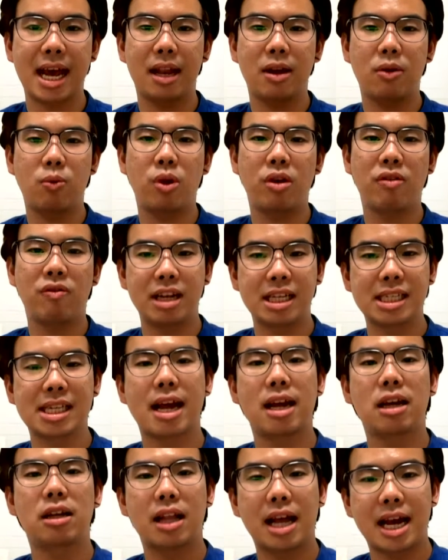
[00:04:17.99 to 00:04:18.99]
and we
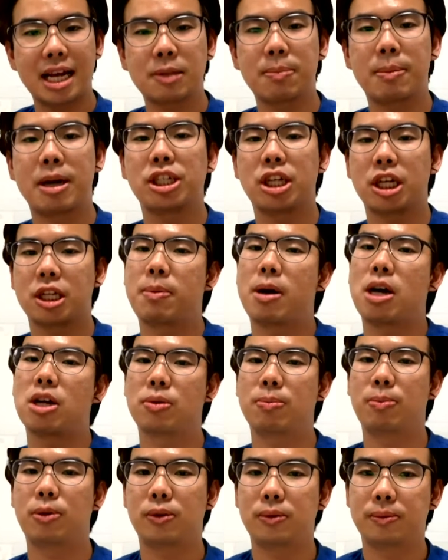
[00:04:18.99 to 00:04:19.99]
recycle as much as
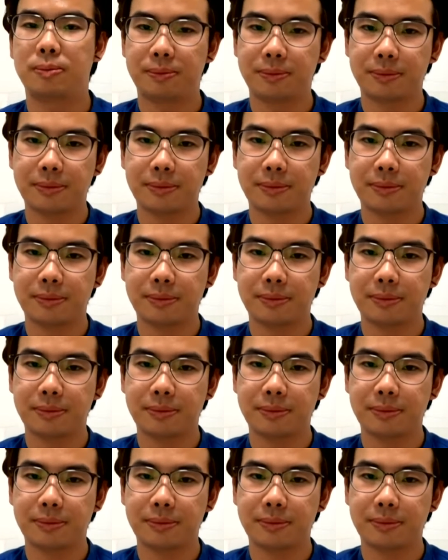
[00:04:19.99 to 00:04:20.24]
possible.